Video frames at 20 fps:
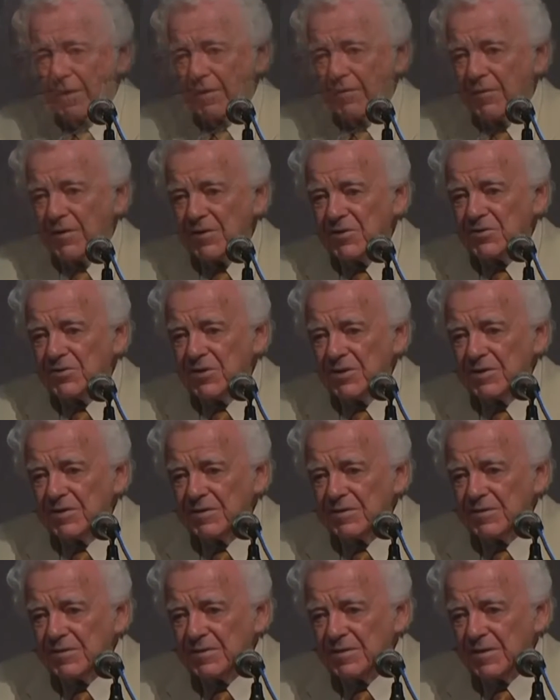
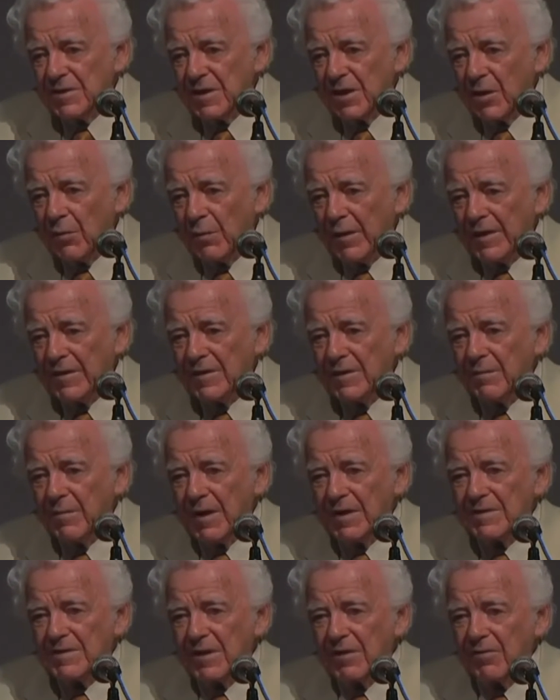Christians await him
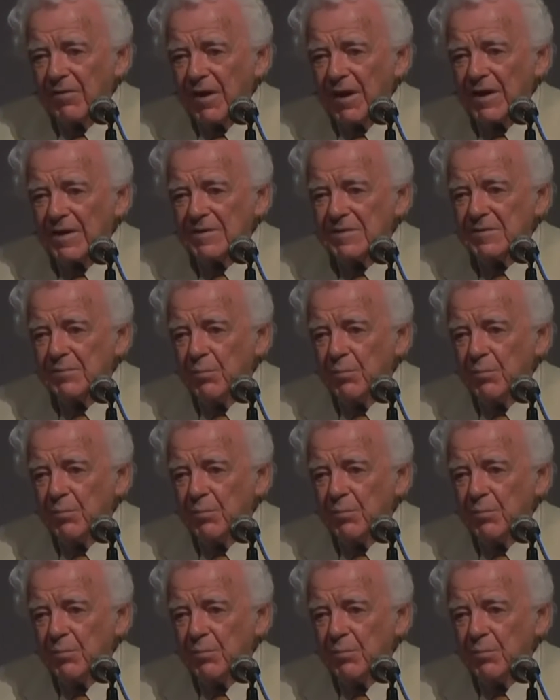as the Christ.